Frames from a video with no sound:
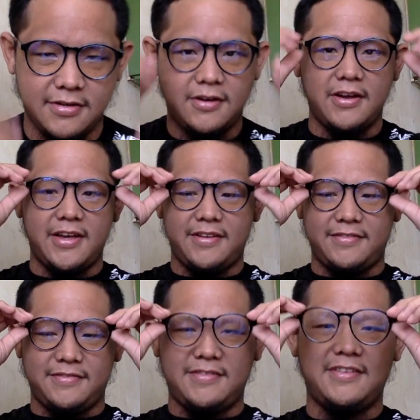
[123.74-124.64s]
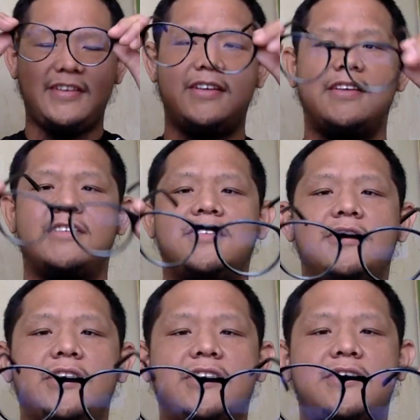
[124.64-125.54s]
All right.
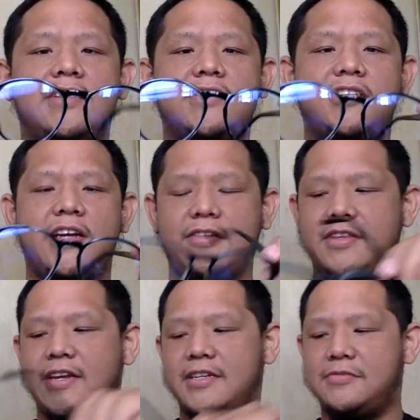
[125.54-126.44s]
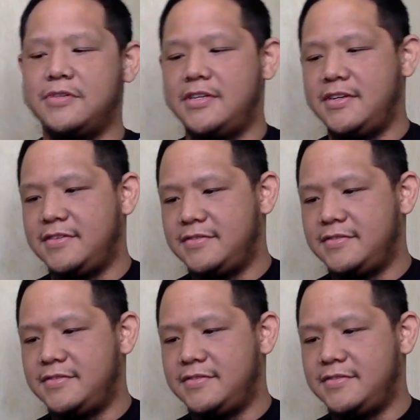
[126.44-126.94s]
So let's check out the next one.